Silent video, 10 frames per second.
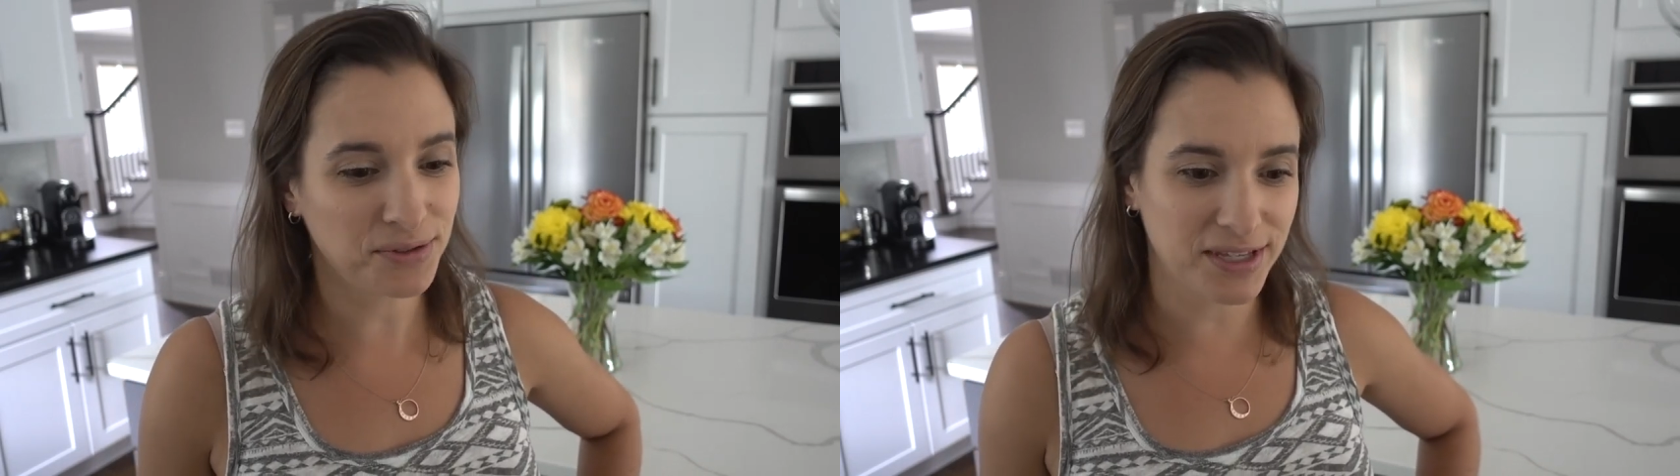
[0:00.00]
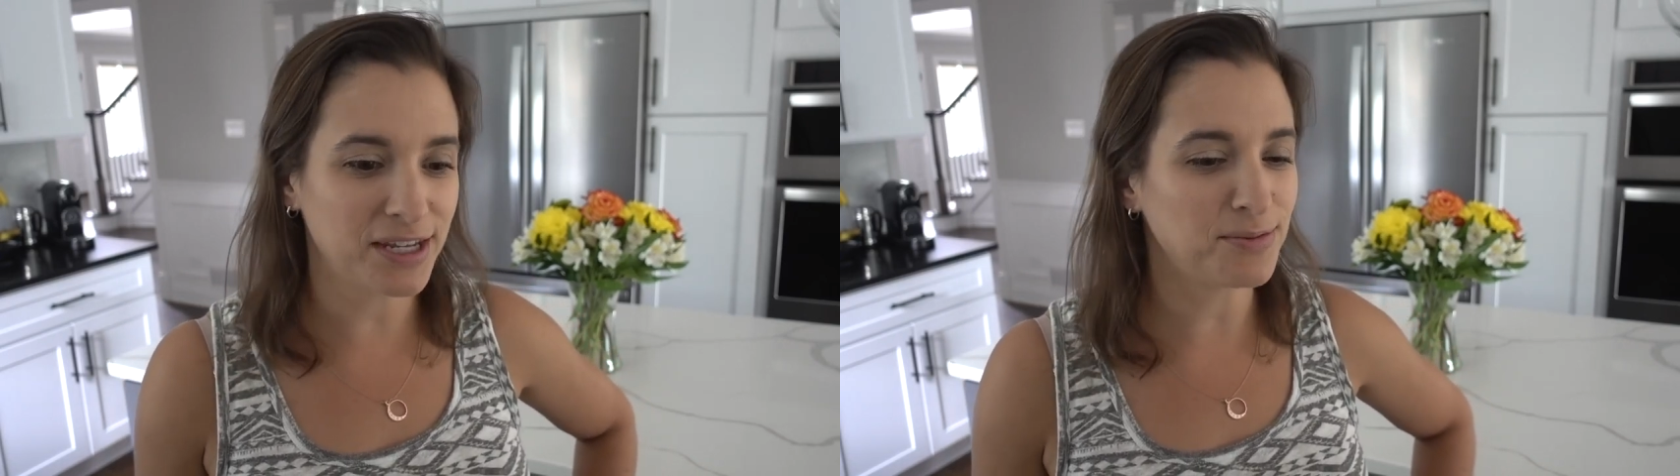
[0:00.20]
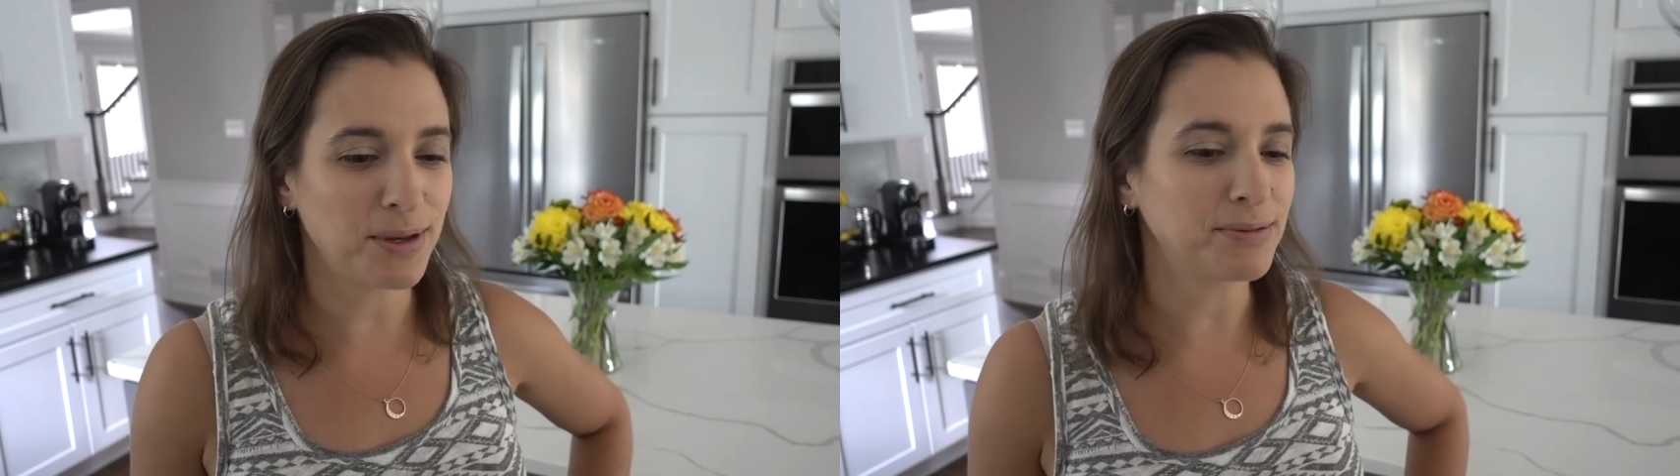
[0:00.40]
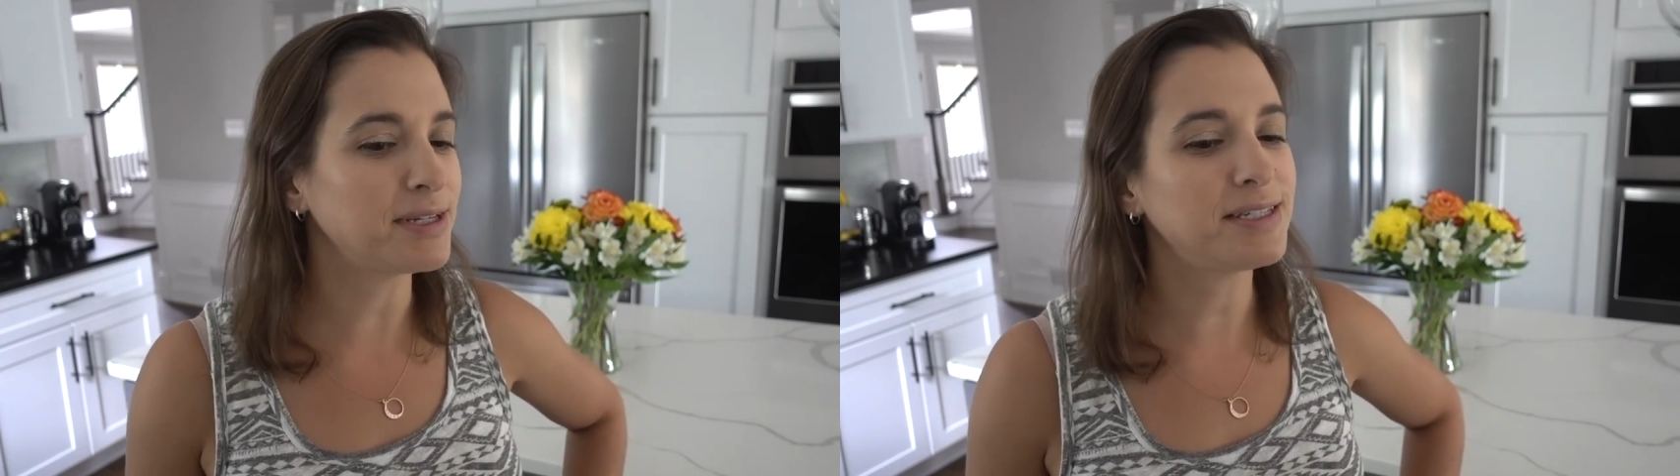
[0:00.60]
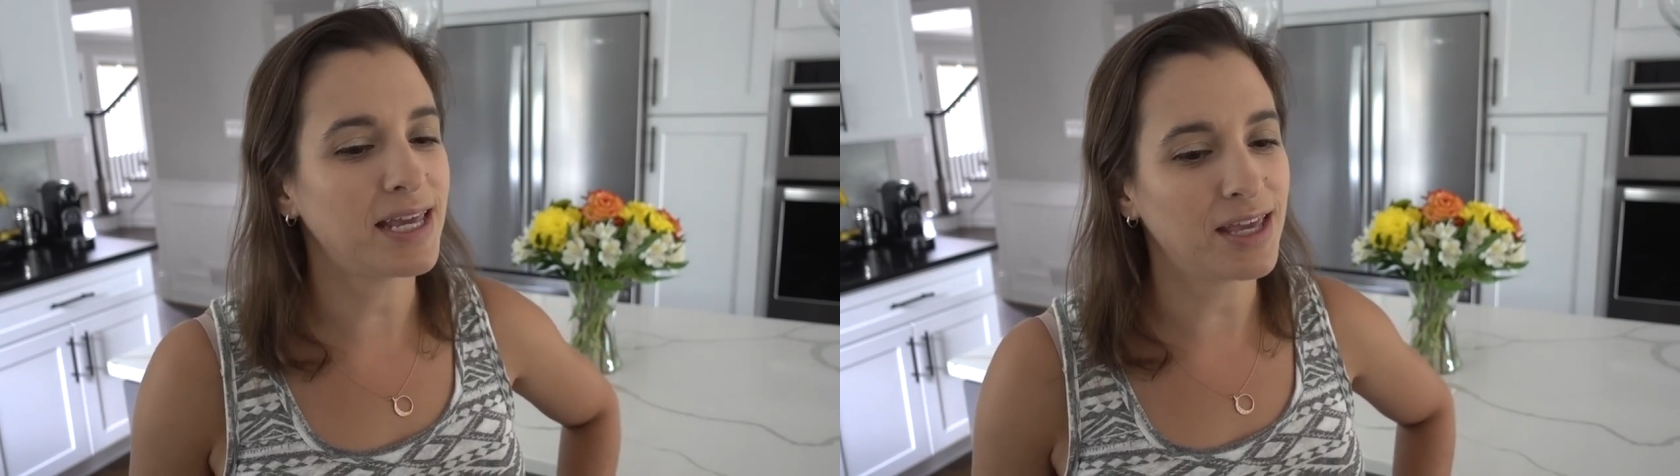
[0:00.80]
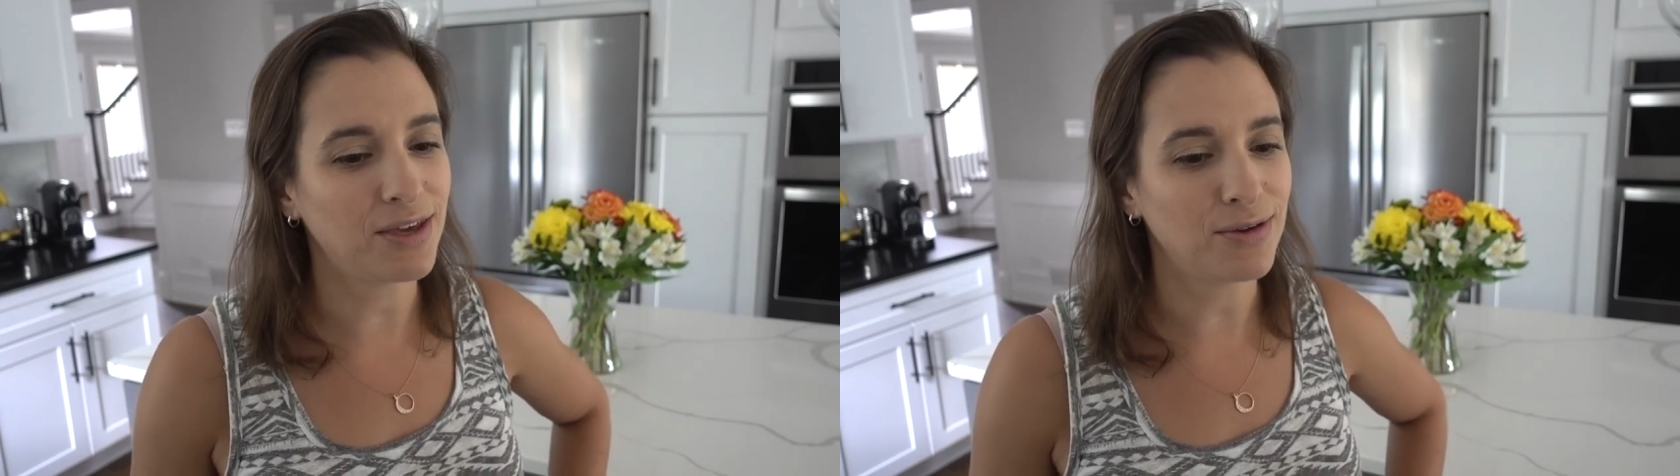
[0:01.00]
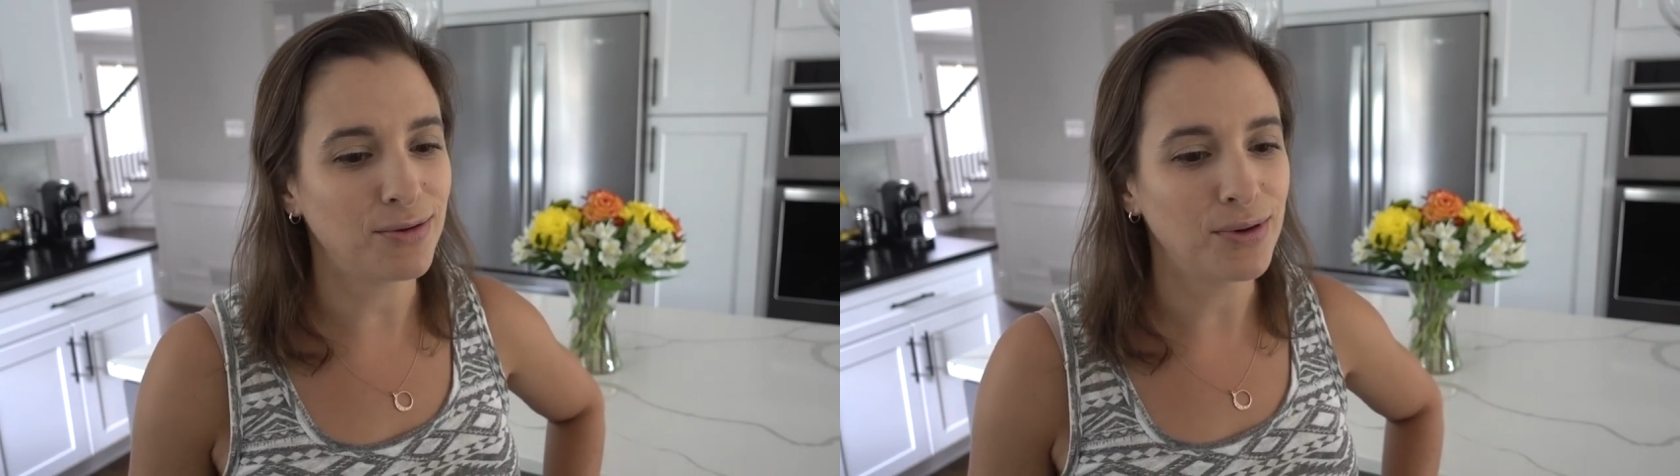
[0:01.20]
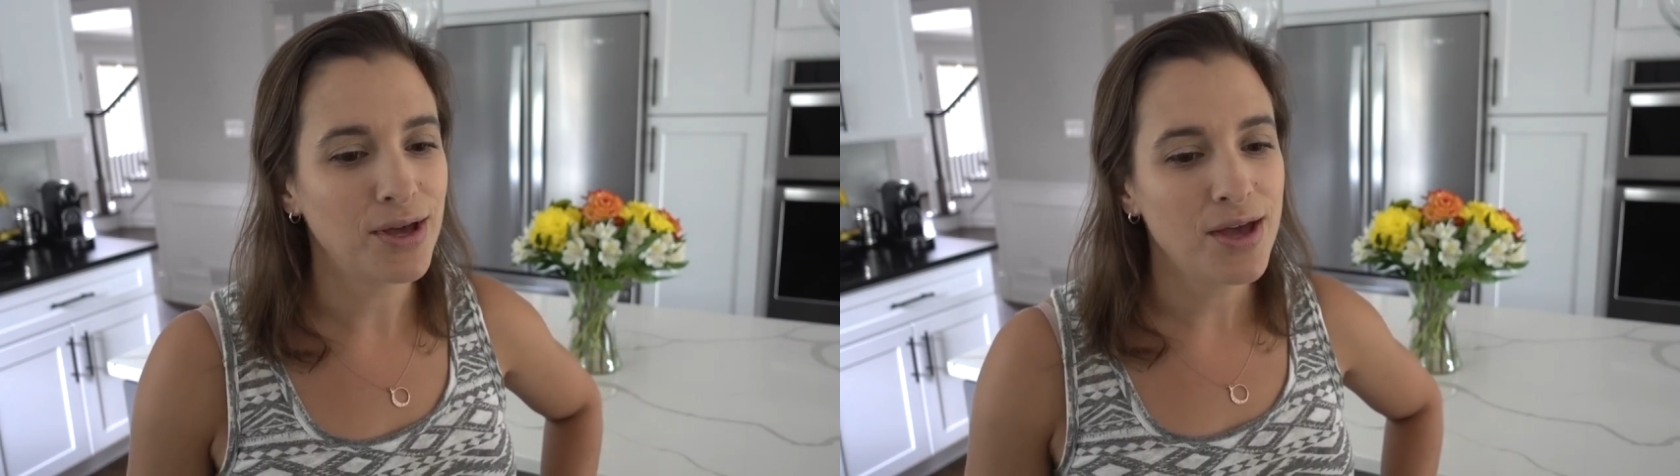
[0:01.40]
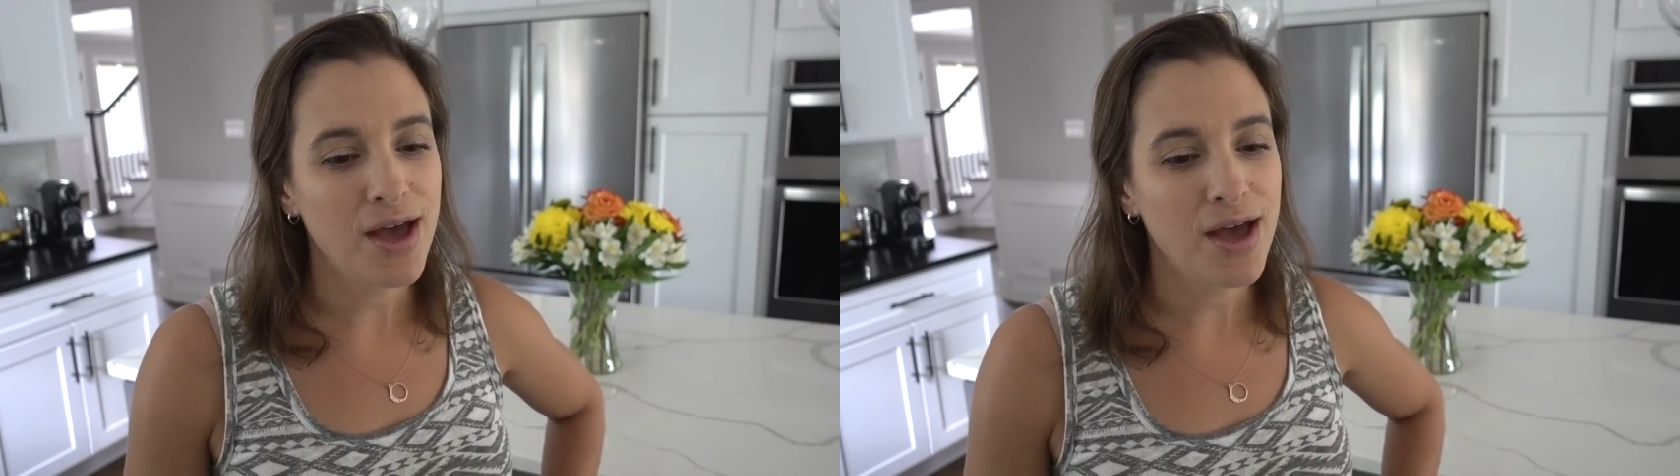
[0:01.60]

excited to be able to take you